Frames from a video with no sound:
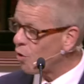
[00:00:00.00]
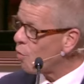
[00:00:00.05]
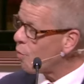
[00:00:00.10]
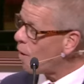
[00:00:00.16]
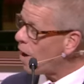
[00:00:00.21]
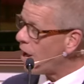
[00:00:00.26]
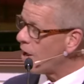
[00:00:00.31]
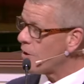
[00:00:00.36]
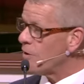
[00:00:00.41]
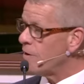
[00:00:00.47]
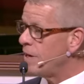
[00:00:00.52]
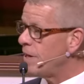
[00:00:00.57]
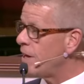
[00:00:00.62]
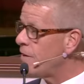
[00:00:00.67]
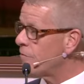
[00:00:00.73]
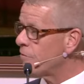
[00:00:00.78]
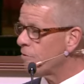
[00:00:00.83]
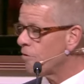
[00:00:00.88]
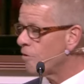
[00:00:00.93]
choir, he
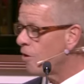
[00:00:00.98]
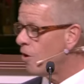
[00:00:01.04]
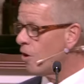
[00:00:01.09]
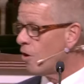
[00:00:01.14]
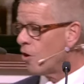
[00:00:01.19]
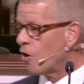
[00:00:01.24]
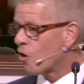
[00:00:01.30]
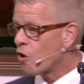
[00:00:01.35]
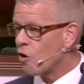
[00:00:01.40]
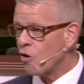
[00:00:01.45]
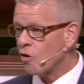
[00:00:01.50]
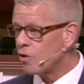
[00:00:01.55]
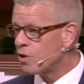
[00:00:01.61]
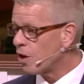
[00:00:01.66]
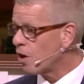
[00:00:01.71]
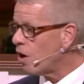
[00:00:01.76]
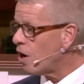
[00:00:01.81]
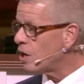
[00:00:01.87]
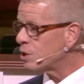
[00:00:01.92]
never heard
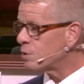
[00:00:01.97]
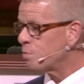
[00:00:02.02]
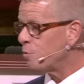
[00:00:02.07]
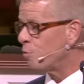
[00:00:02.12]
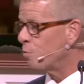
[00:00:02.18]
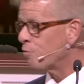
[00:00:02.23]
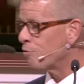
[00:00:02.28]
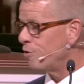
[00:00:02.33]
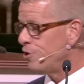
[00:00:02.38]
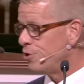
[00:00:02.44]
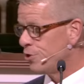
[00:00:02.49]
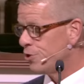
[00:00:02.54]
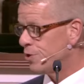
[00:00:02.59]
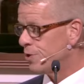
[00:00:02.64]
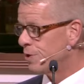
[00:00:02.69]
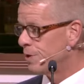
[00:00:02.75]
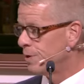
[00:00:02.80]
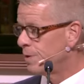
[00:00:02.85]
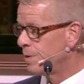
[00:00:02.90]
the gospel preached.